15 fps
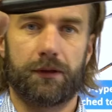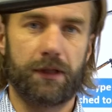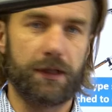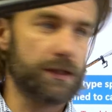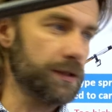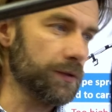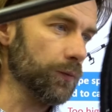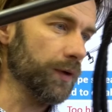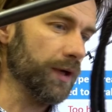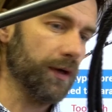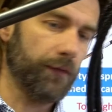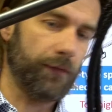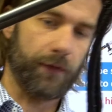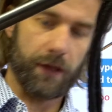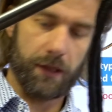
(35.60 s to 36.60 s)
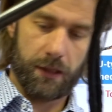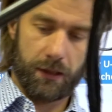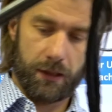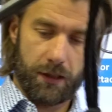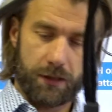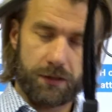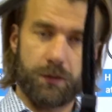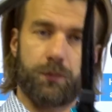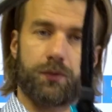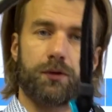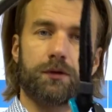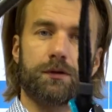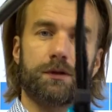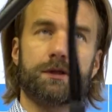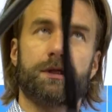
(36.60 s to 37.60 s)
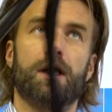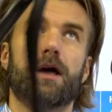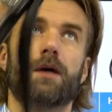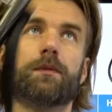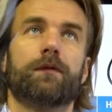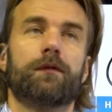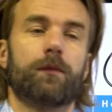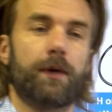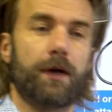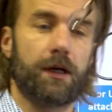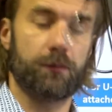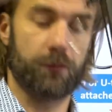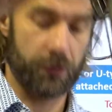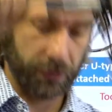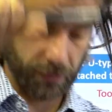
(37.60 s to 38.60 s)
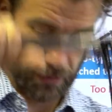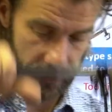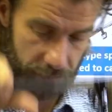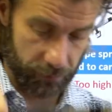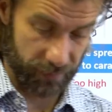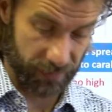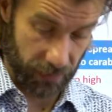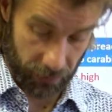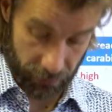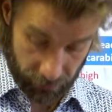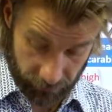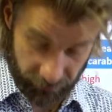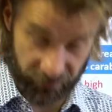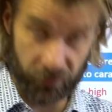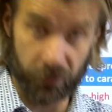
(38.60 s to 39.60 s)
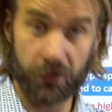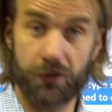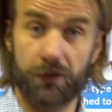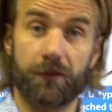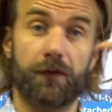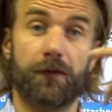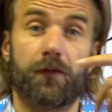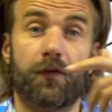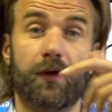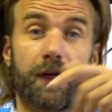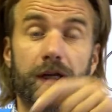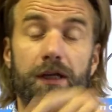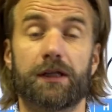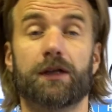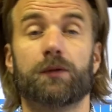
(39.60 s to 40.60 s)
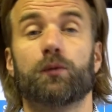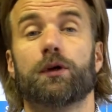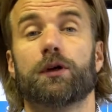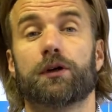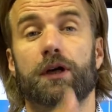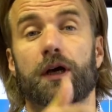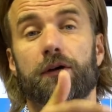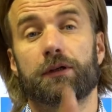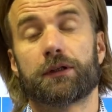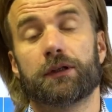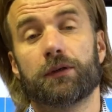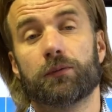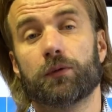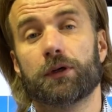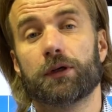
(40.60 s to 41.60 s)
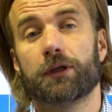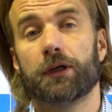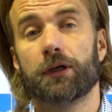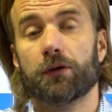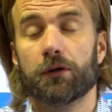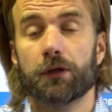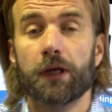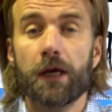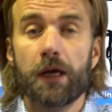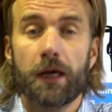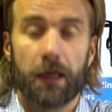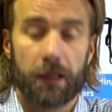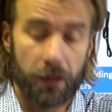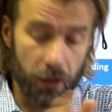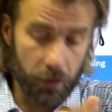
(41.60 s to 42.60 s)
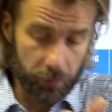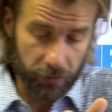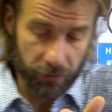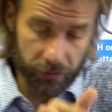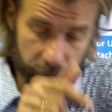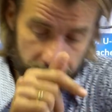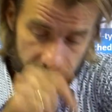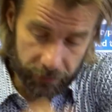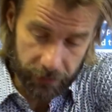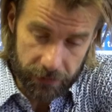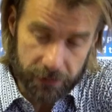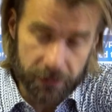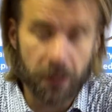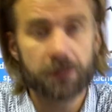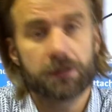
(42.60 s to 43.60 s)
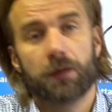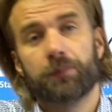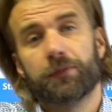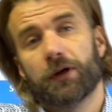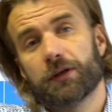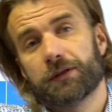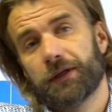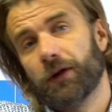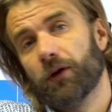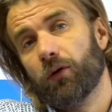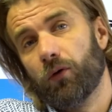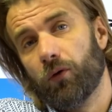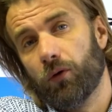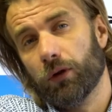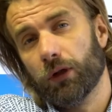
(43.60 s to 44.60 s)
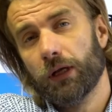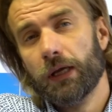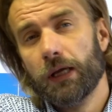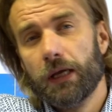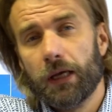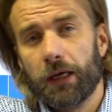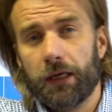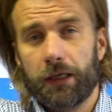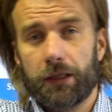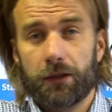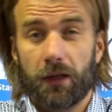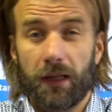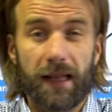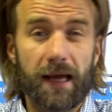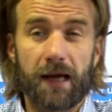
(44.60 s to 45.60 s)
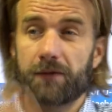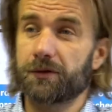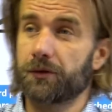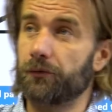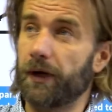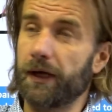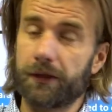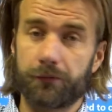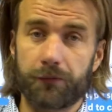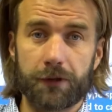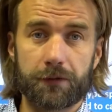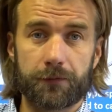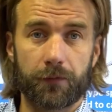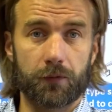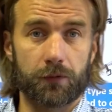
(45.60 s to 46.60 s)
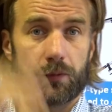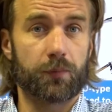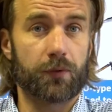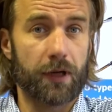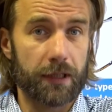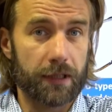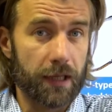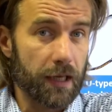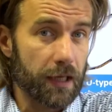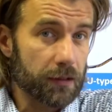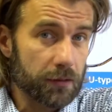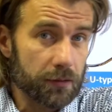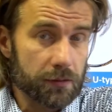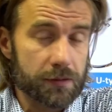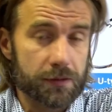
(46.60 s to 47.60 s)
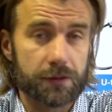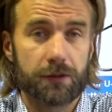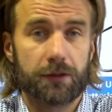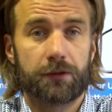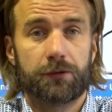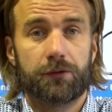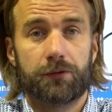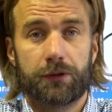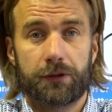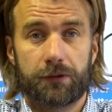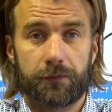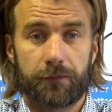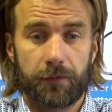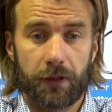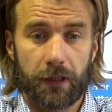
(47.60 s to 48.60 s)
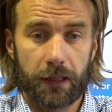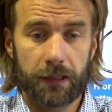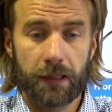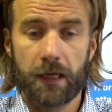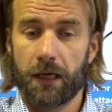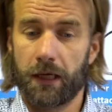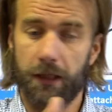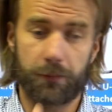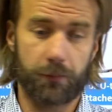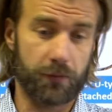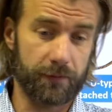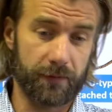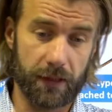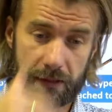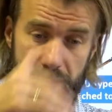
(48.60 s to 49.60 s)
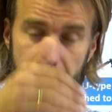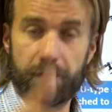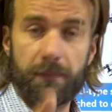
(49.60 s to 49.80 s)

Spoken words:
This weird thing is a prototype of a paramotor tandem setup version 3 that we are currently working on, and I believe this setup does it all. It allows great reach for the brake handles during the flight. It provides the